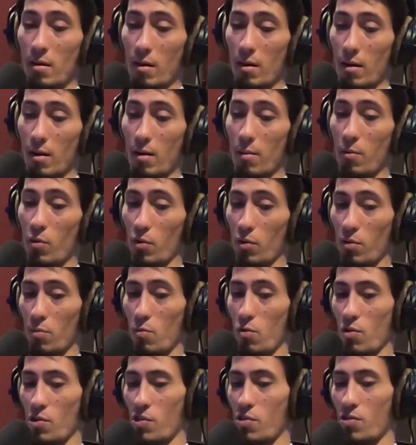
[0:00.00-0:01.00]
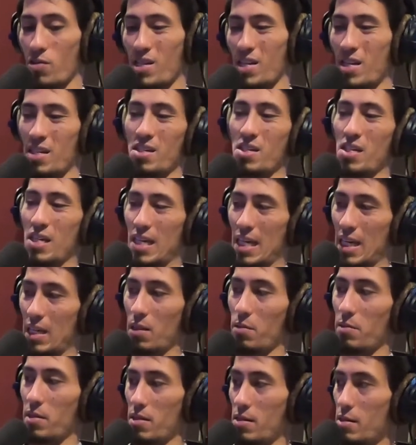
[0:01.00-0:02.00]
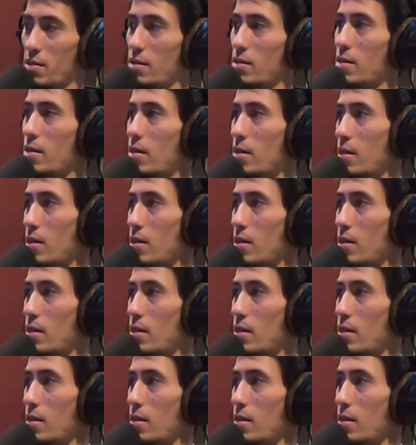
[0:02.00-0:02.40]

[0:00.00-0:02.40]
or they're more strategic elements.